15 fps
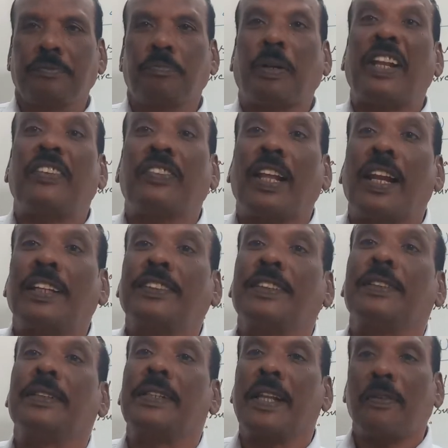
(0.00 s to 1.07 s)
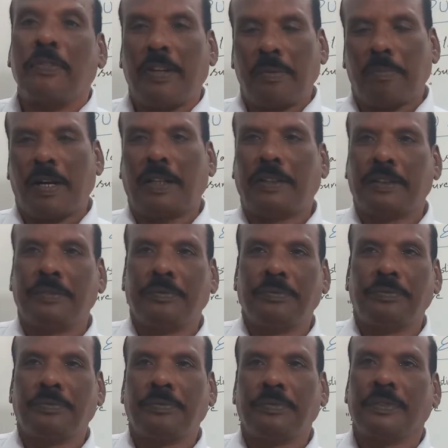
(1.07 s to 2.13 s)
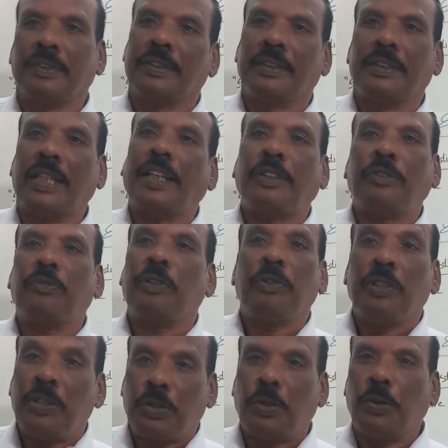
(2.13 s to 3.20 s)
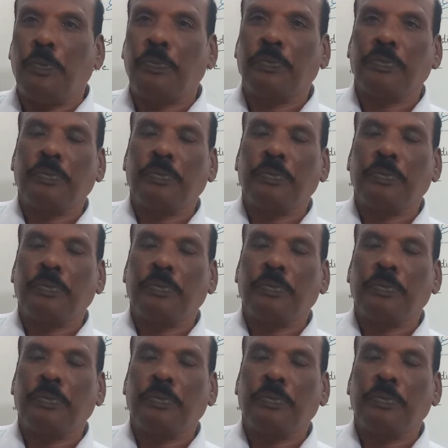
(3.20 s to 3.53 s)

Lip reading: price elasticity of demand. That we will do.